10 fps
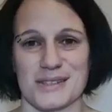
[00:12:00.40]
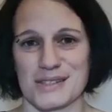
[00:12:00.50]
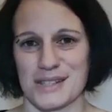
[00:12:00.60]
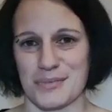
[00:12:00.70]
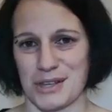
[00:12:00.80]

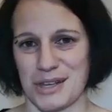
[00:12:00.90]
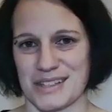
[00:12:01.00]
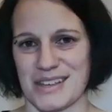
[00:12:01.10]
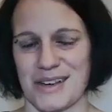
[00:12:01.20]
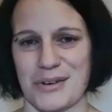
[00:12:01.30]

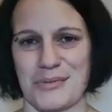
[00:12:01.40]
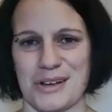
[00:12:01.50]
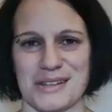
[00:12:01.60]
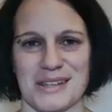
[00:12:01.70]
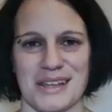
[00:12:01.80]
stimulate our
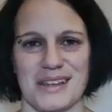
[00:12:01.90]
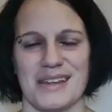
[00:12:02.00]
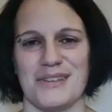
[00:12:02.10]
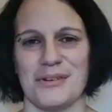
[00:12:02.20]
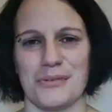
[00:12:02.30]
brain,
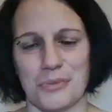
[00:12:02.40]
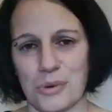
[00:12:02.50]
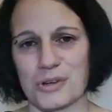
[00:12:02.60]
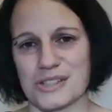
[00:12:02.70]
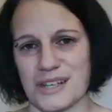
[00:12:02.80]
the
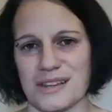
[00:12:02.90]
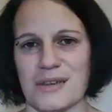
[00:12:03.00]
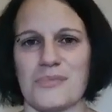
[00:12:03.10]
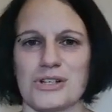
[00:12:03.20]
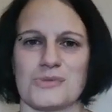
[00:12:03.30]
reward center,
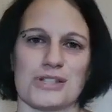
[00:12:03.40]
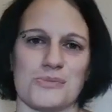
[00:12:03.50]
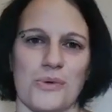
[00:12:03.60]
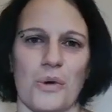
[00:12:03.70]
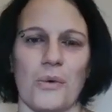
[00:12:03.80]
much, much
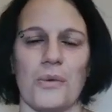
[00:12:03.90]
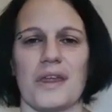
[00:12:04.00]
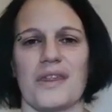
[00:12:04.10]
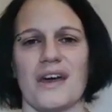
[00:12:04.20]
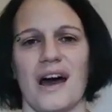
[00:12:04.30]
more
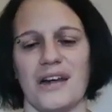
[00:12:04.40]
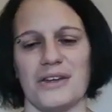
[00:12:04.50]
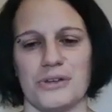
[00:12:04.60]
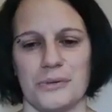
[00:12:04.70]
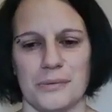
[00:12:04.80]
with the higher
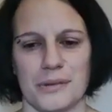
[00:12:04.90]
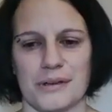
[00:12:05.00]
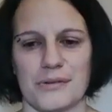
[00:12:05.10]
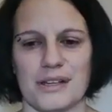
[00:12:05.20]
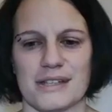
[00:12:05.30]
dopamine
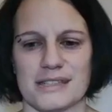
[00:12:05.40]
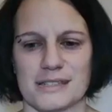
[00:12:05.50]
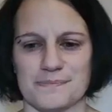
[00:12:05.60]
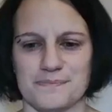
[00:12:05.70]
release.